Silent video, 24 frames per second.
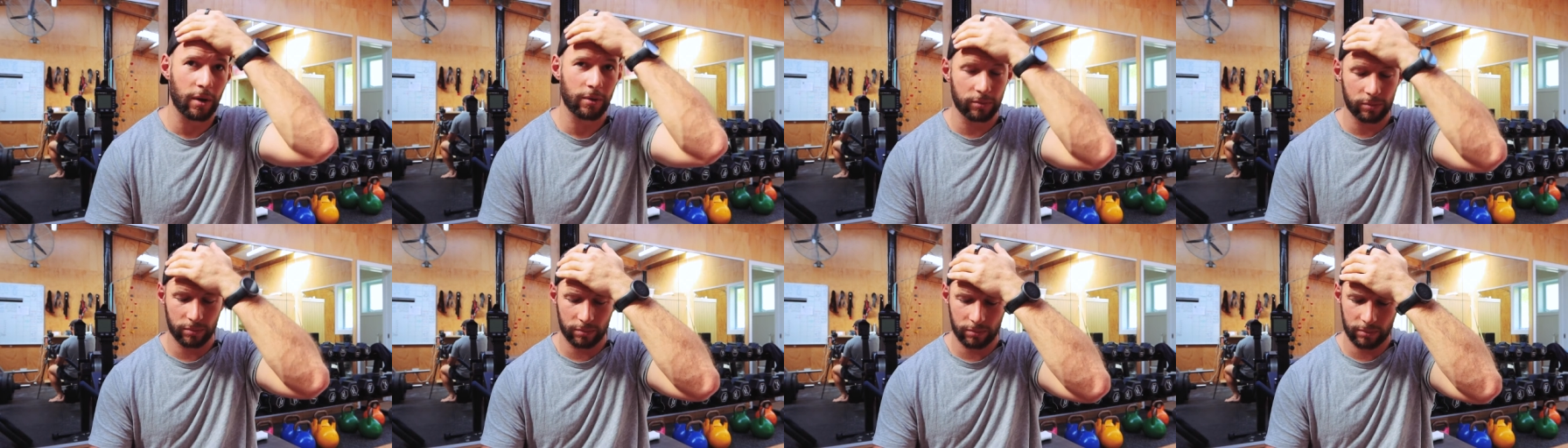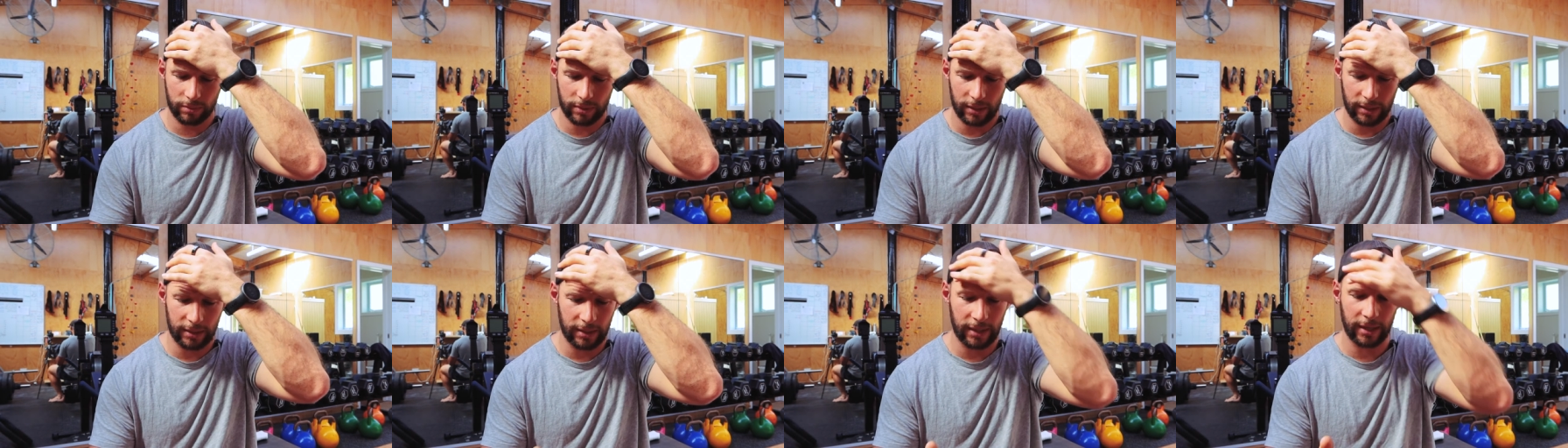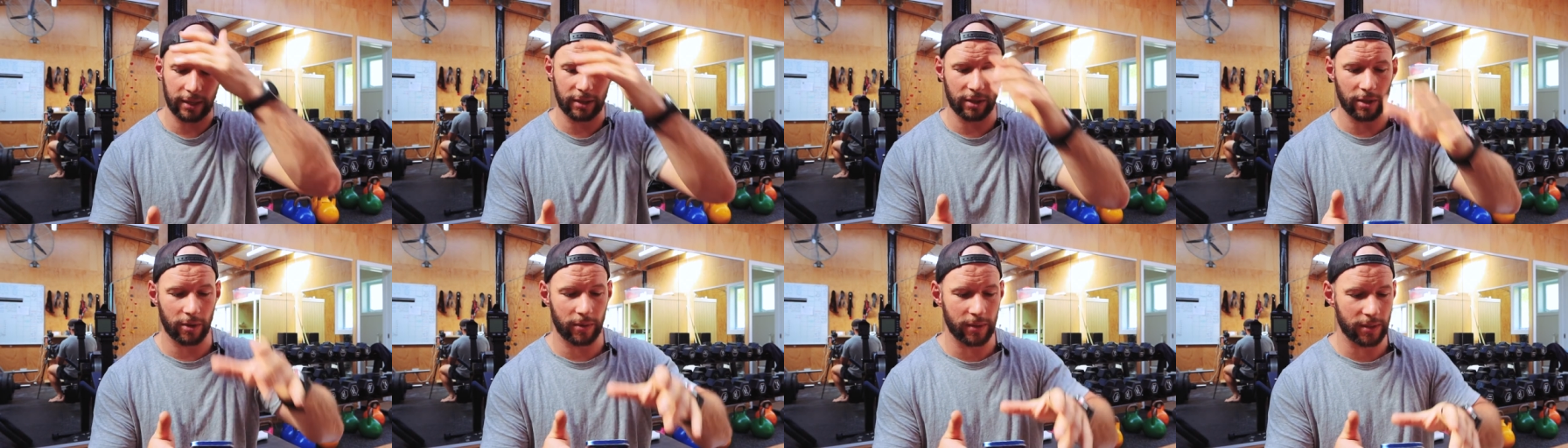I'll get
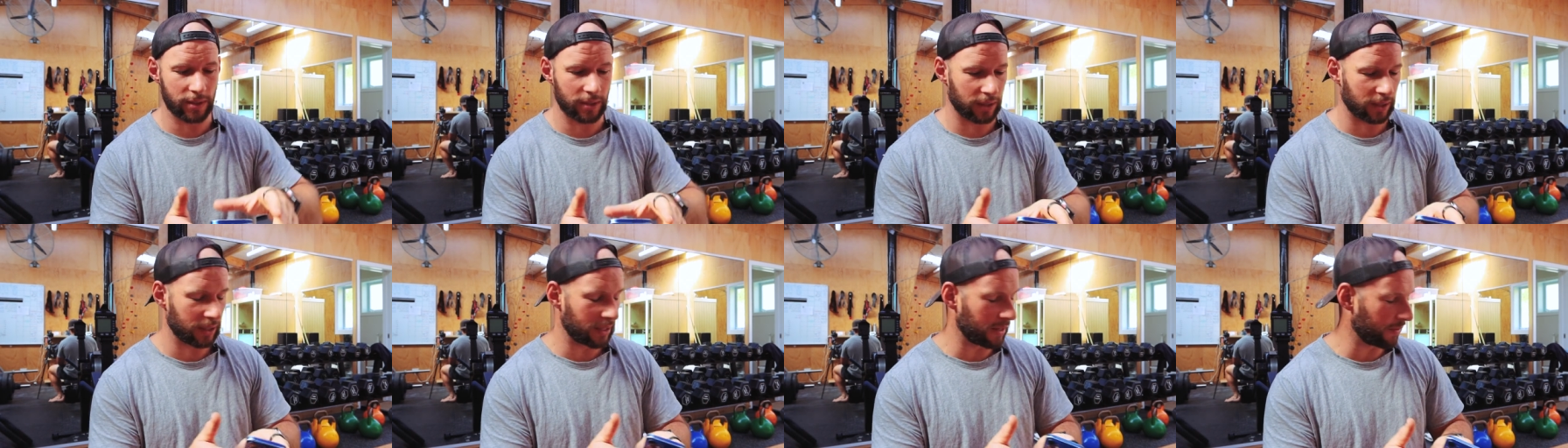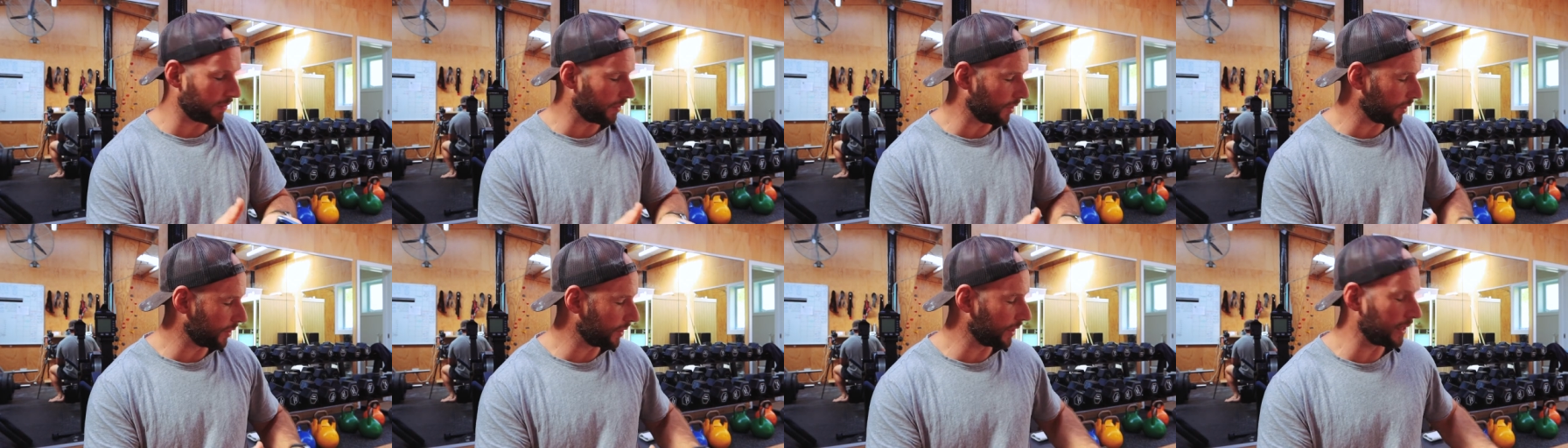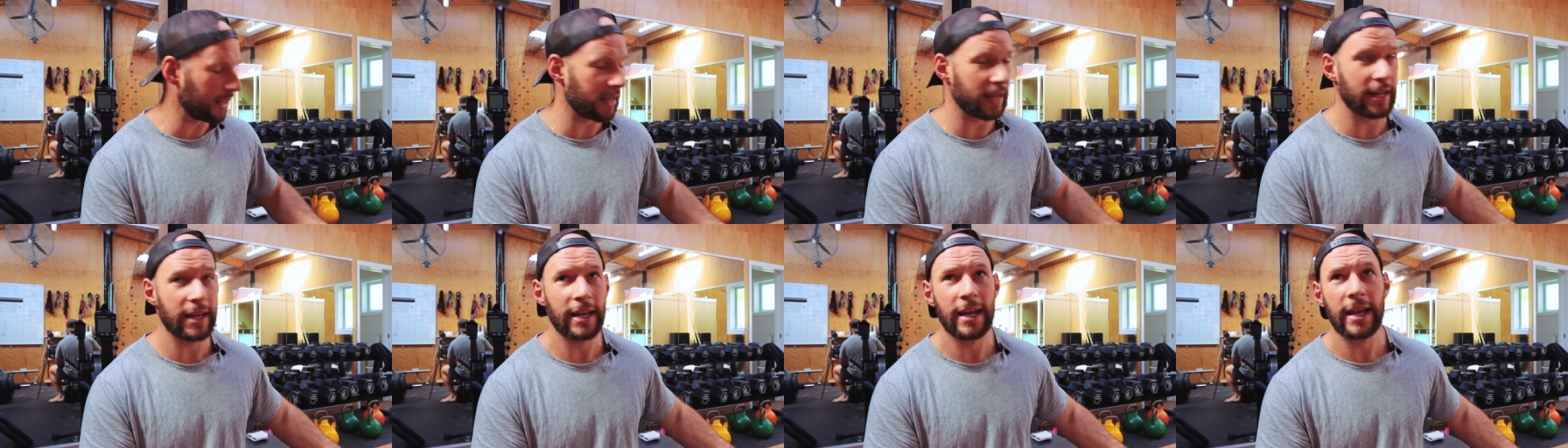that going so you can have a look at
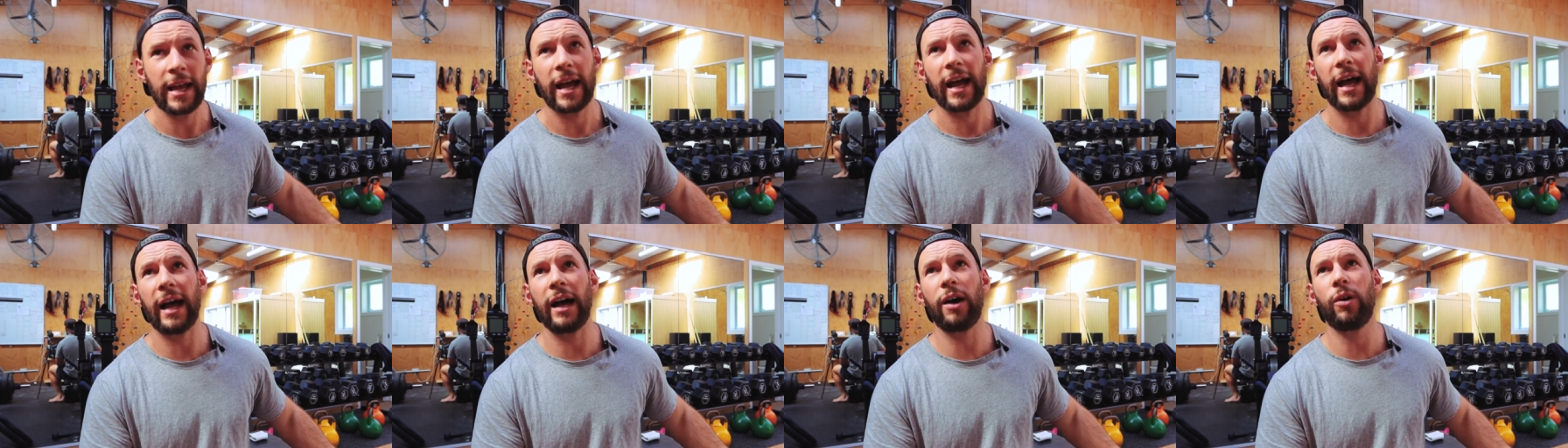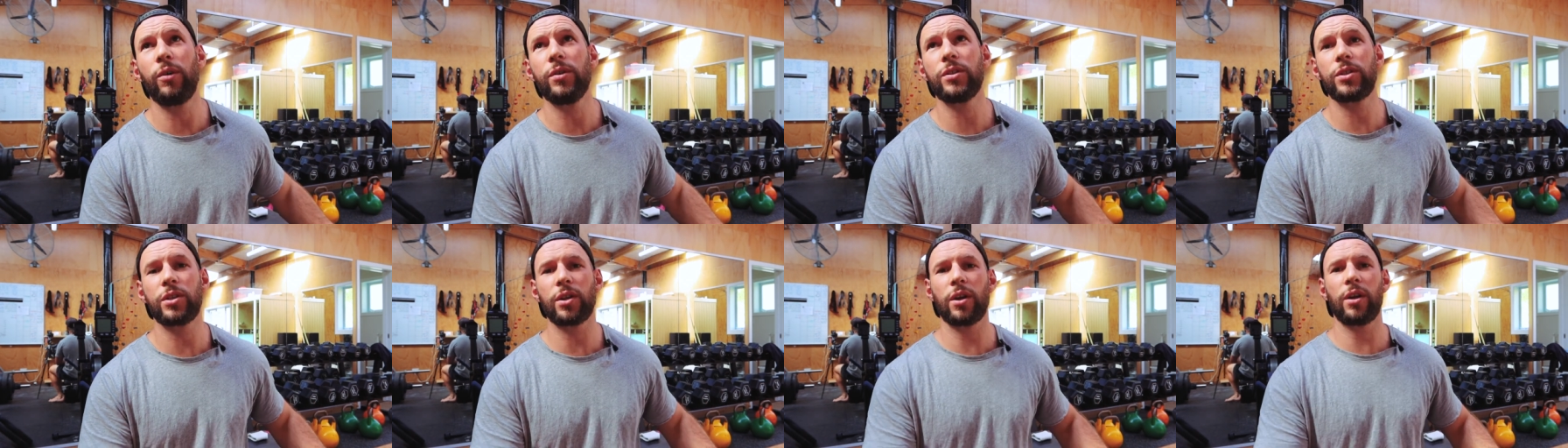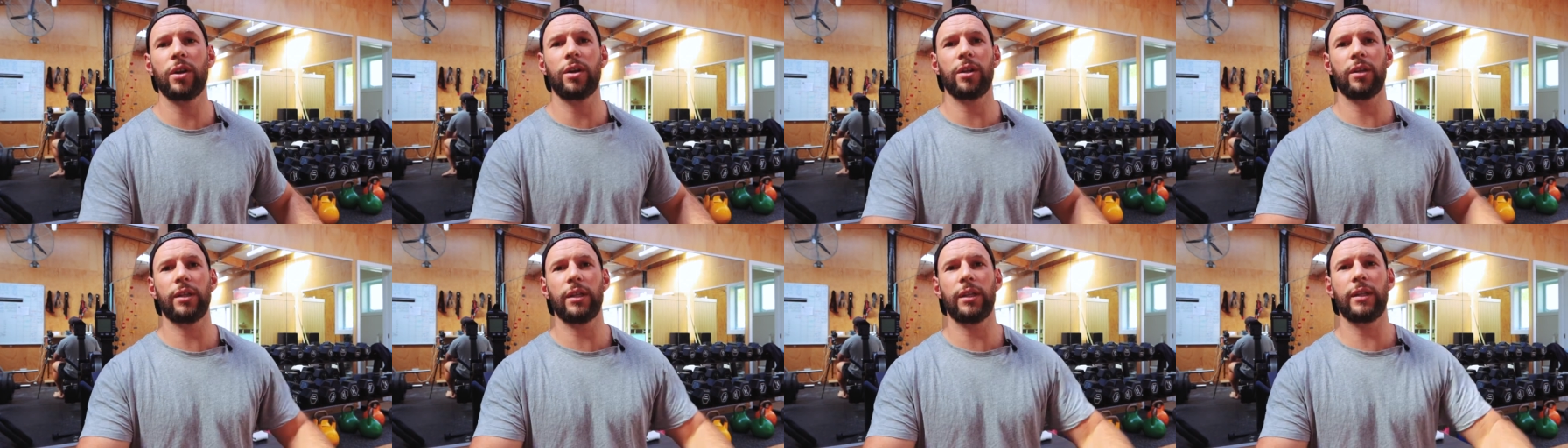it uh,
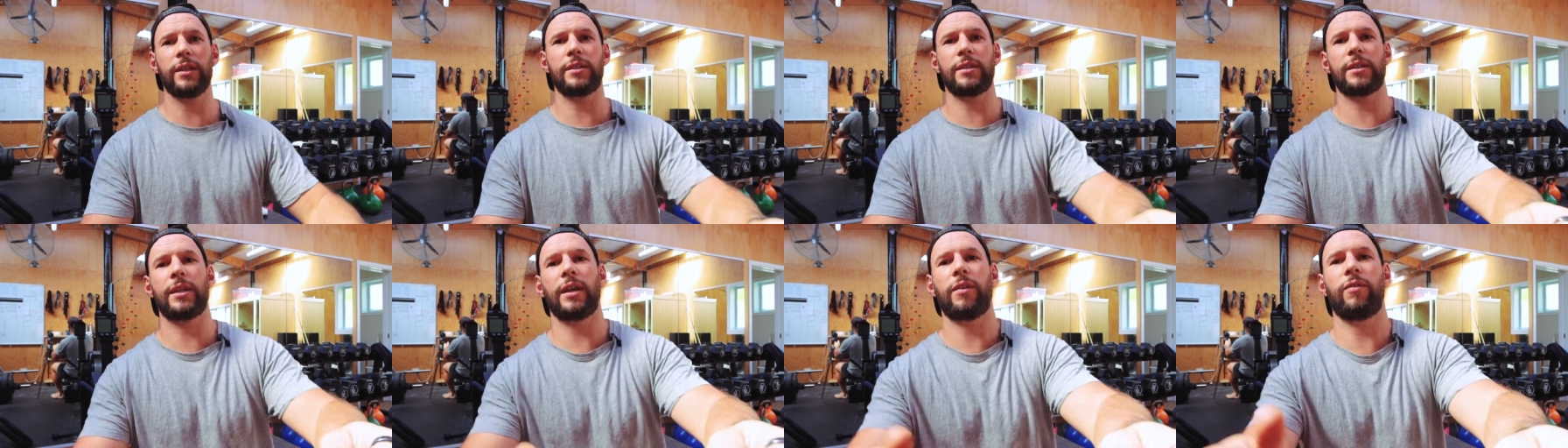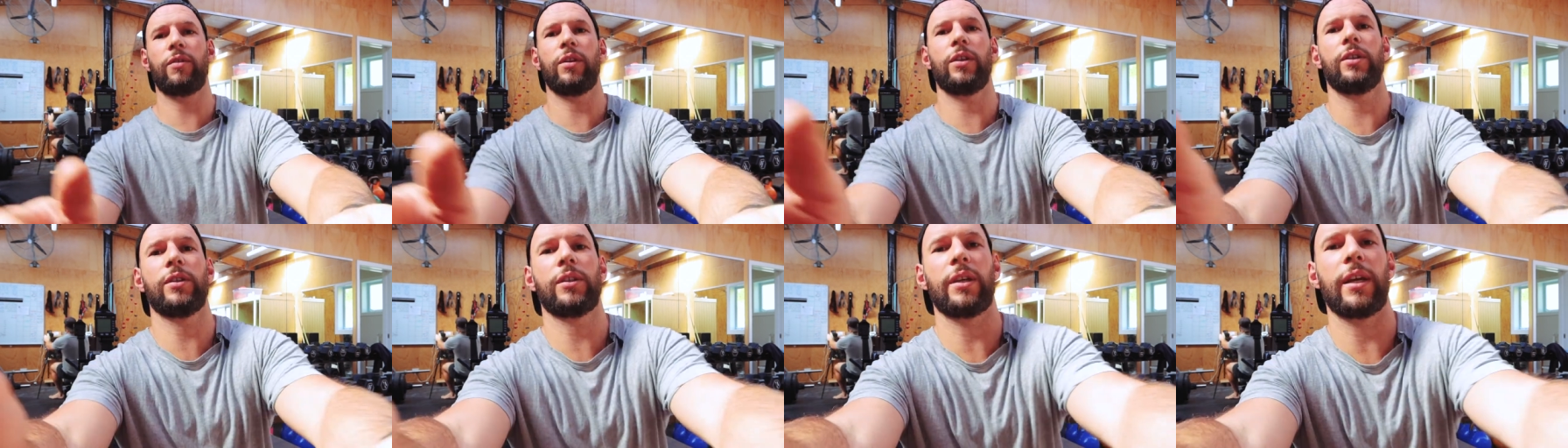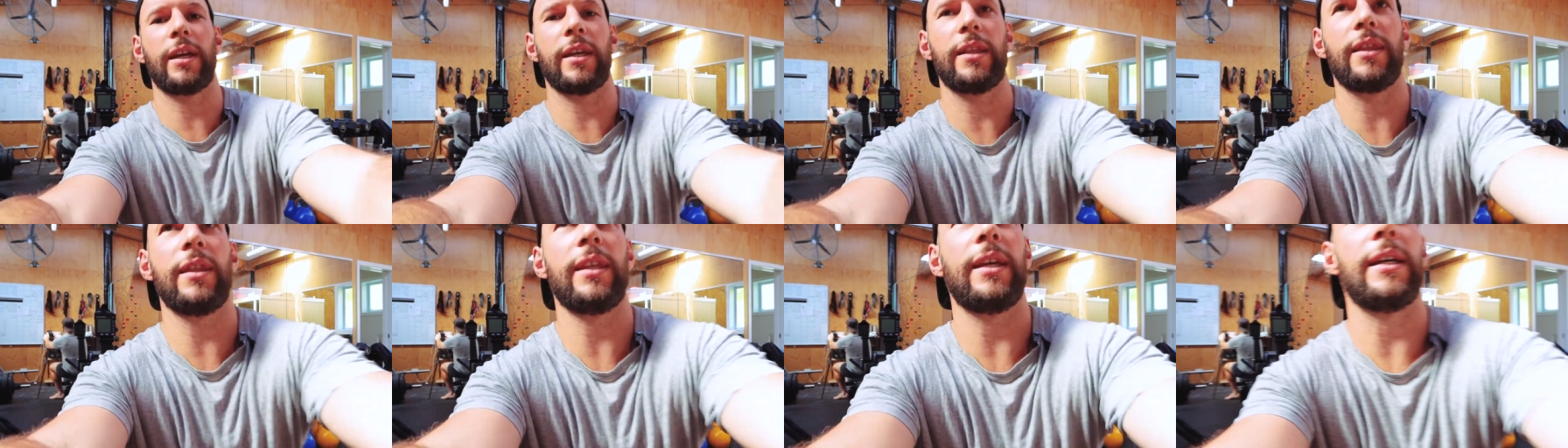also let's have a
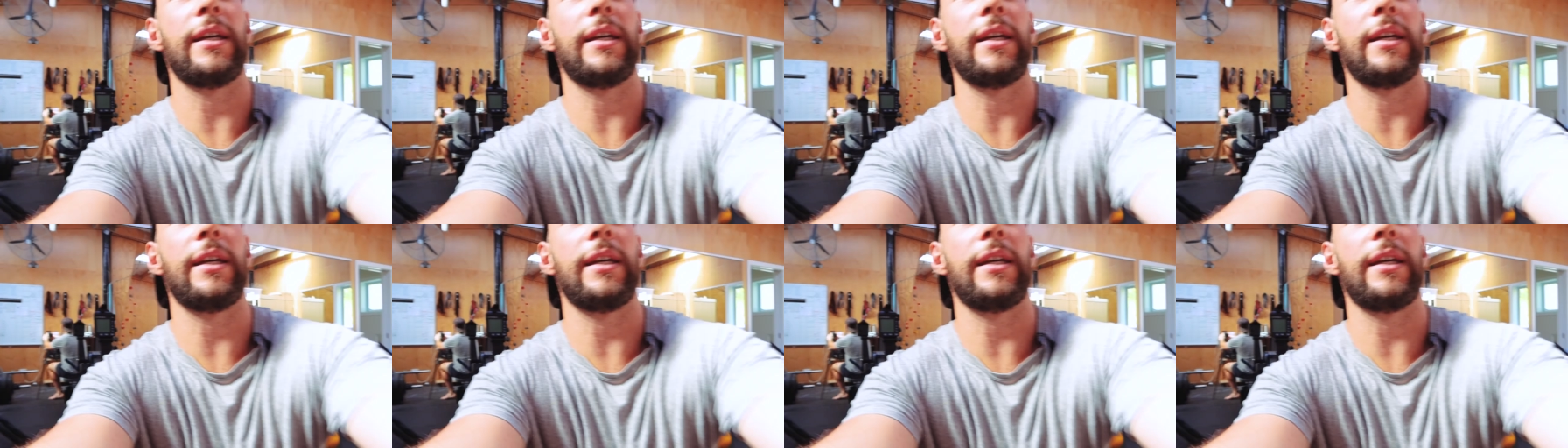look at